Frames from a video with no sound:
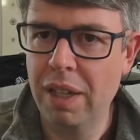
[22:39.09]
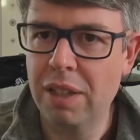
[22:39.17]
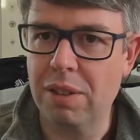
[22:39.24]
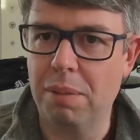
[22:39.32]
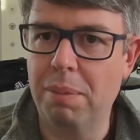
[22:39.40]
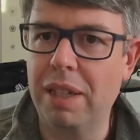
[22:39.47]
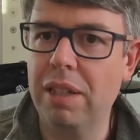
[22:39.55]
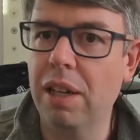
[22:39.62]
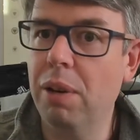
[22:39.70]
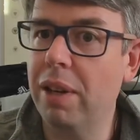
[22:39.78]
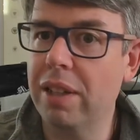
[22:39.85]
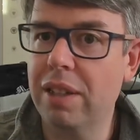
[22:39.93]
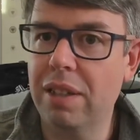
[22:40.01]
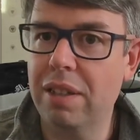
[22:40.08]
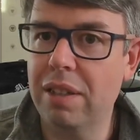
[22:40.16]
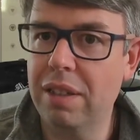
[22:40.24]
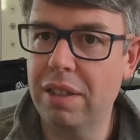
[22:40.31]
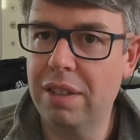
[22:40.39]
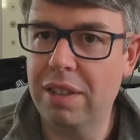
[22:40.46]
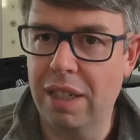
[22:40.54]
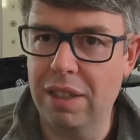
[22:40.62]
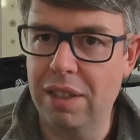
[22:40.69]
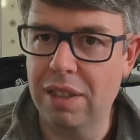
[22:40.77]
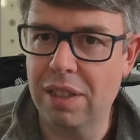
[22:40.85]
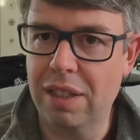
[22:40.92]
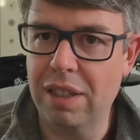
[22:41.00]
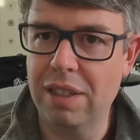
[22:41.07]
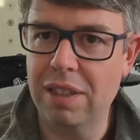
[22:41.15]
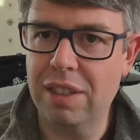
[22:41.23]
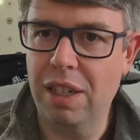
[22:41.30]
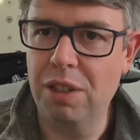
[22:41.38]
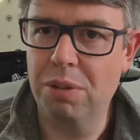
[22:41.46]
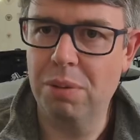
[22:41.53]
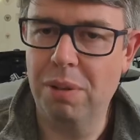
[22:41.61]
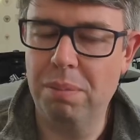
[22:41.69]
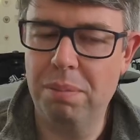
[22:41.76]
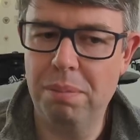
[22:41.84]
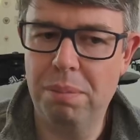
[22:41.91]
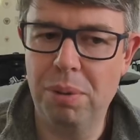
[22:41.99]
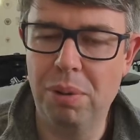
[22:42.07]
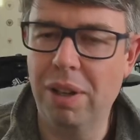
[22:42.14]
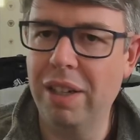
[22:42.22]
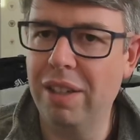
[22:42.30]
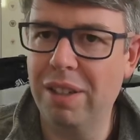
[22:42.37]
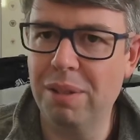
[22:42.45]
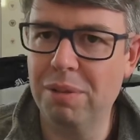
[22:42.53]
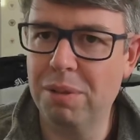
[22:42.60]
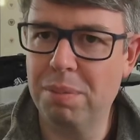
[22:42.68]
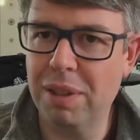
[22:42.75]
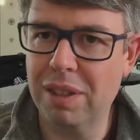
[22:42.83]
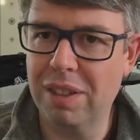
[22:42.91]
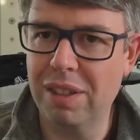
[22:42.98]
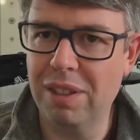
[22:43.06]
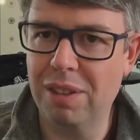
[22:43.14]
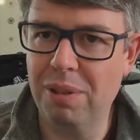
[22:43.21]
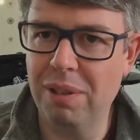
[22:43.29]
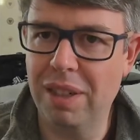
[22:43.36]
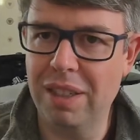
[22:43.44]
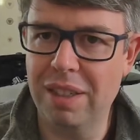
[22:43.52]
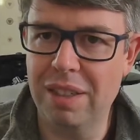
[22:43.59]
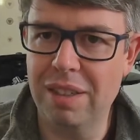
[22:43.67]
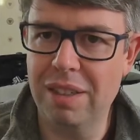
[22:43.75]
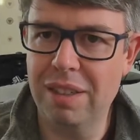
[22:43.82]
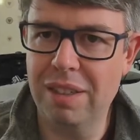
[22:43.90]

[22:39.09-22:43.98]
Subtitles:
So I made no other changes. I didn't change what port anything was plugged into. I didn't